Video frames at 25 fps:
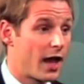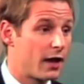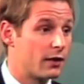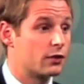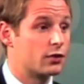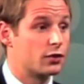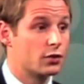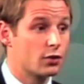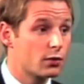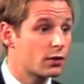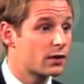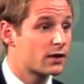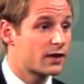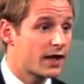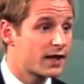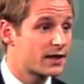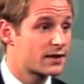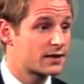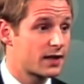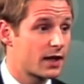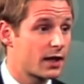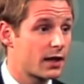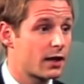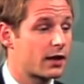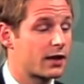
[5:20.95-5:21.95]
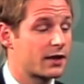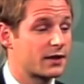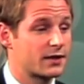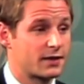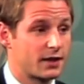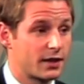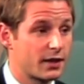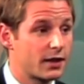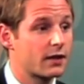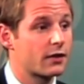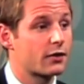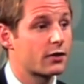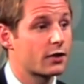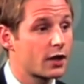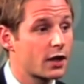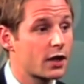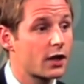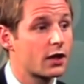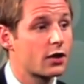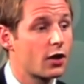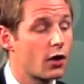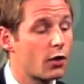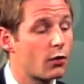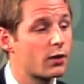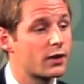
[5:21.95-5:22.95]
and do what they say because they, they're
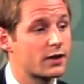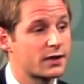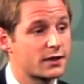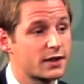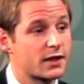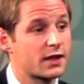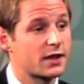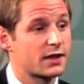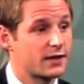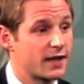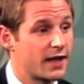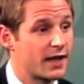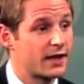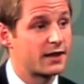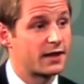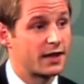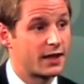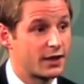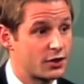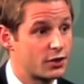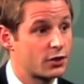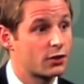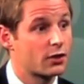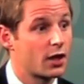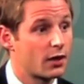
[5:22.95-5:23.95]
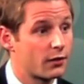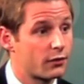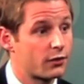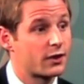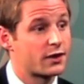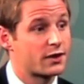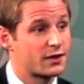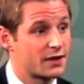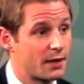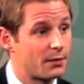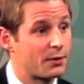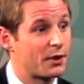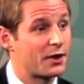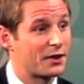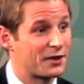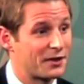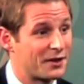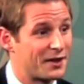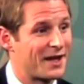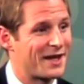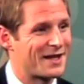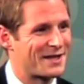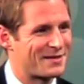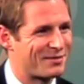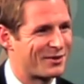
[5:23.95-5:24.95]
going to know what it's going to take to get your offer accepted in
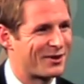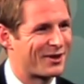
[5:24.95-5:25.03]
today's